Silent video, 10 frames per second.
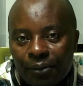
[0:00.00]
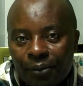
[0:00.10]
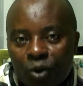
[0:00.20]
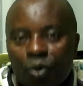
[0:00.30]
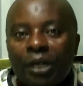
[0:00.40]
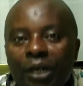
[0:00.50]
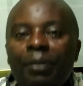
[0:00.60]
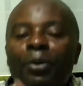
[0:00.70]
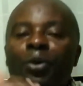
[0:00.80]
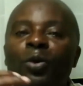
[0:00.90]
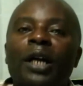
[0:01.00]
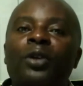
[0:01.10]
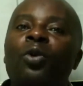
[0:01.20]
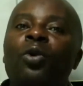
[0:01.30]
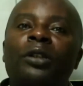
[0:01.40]
So we should be able to look
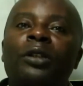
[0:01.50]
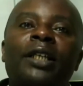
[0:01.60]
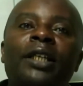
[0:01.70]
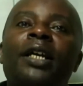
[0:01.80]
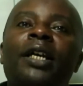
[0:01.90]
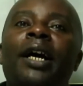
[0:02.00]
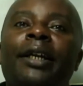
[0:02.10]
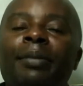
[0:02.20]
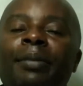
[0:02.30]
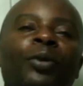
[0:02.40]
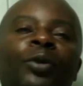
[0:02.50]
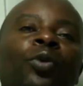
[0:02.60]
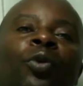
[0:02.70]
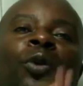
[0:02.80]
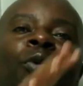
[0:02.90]
at all that, and I'll be able to
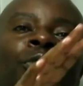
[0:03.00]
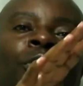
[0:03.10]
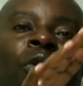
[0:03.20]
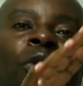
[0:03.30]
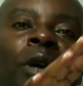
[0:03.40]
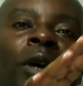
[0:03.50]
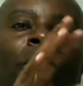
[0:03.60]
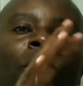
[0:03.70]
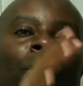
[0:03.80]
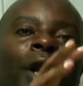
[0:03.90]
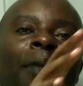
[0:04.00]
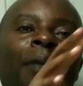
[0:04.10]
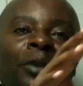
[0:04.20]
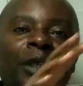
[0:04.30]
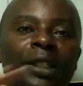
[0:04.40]
do what we call a loan
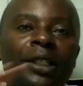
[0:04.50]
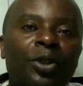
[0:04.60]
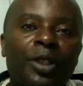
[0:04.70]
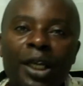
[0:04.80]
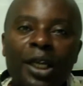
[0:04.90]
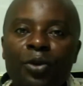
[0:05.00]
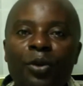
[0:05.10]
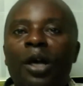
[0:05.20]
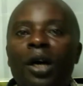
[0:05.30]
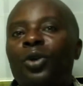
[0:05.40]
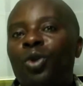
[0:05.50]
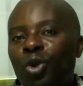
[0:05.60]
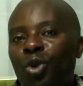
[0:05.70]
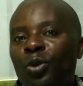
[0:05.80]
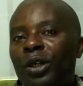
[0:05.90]
amortization schedule to
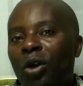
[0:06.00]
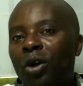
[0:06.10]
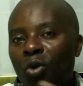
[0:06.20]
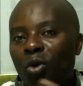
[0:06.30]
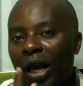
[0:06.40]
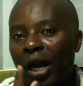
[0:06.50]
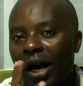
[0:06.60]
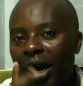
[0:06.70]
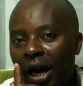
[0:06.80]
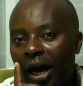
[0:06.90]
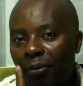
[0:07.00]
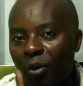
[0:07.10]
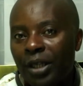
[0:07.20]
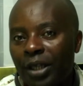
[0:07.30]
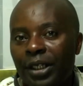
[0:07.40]
show you that
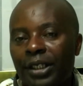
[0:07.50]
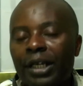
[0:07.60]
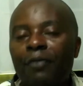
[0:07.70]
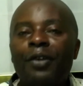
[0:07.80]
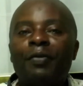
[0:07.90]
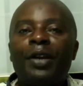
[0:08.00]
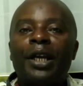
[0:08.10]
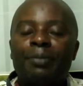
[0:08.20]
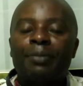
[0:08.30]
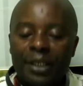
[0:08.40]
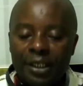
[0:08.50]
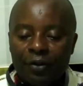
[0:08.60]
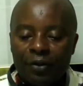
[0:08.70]
mortgages are very, very expensive.